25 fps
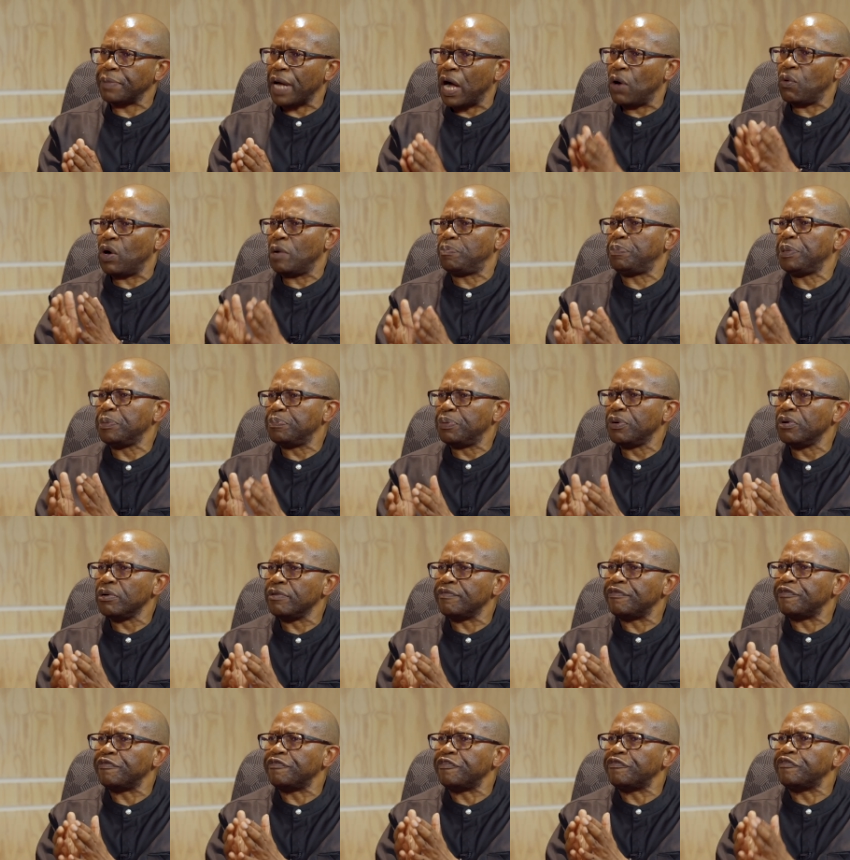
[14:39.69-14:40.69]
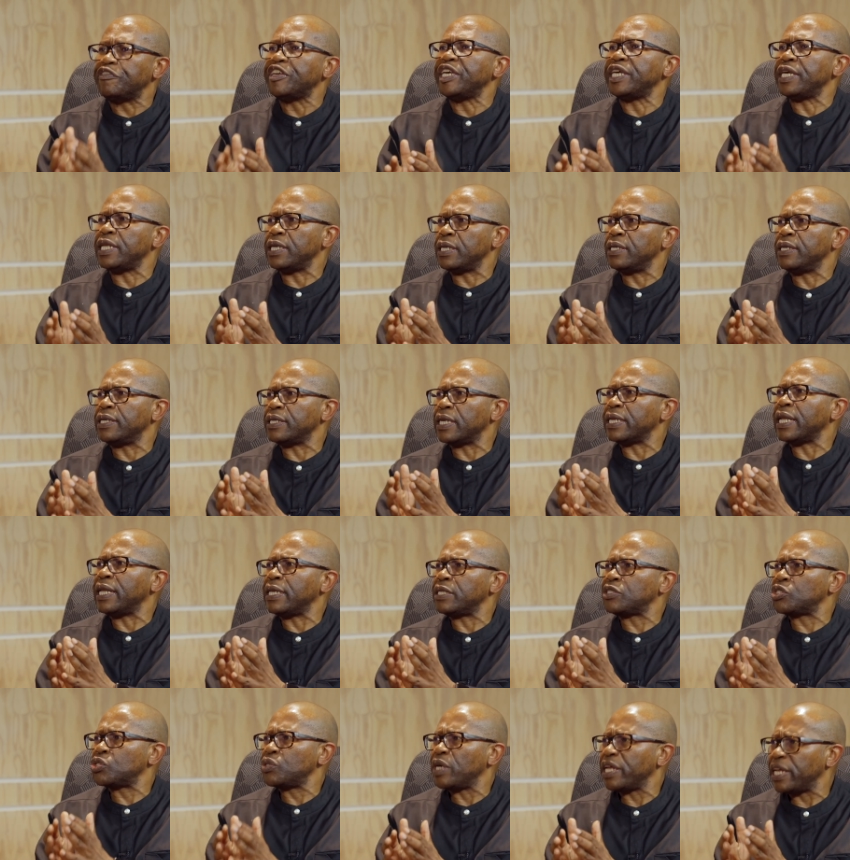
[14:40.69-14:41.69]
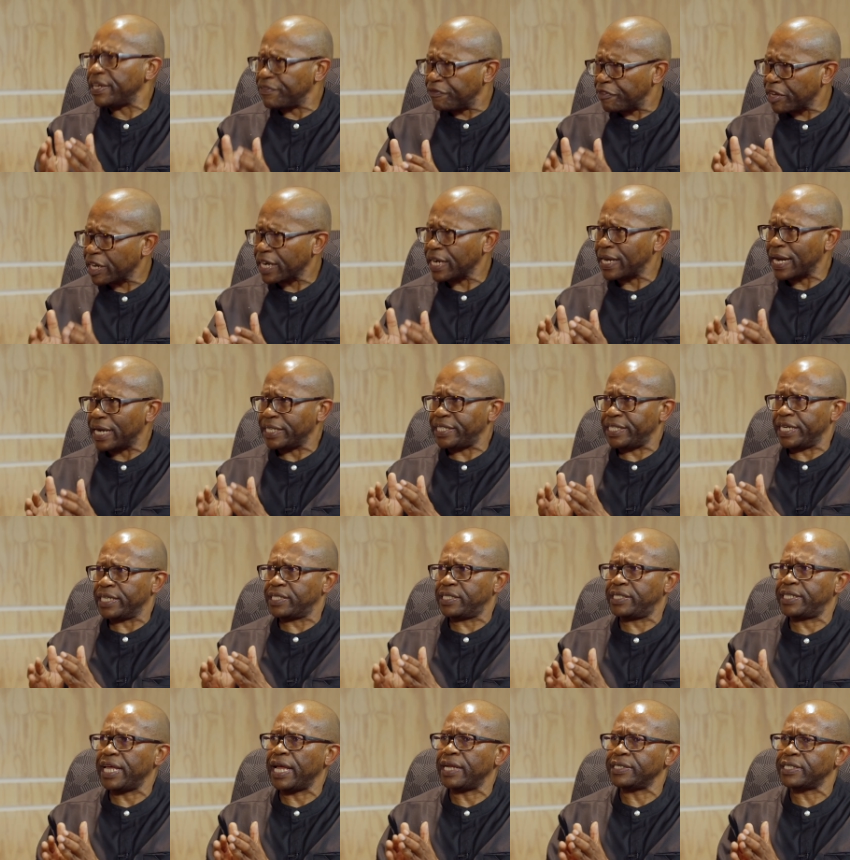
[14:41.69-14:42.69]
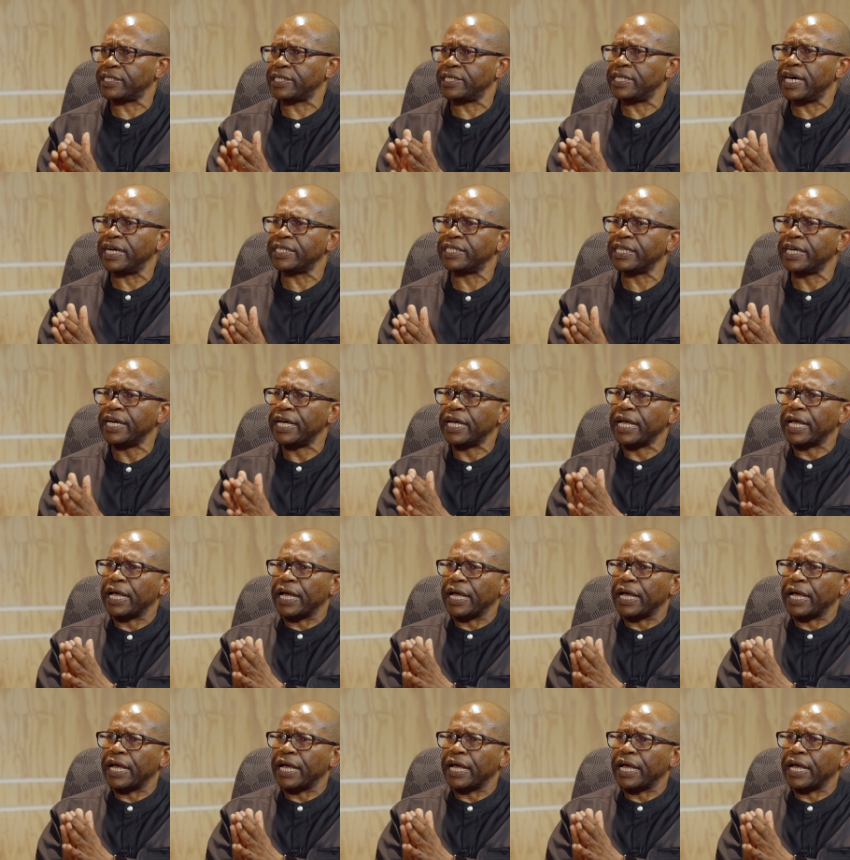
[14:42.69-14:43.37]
our people feel to a very large extent that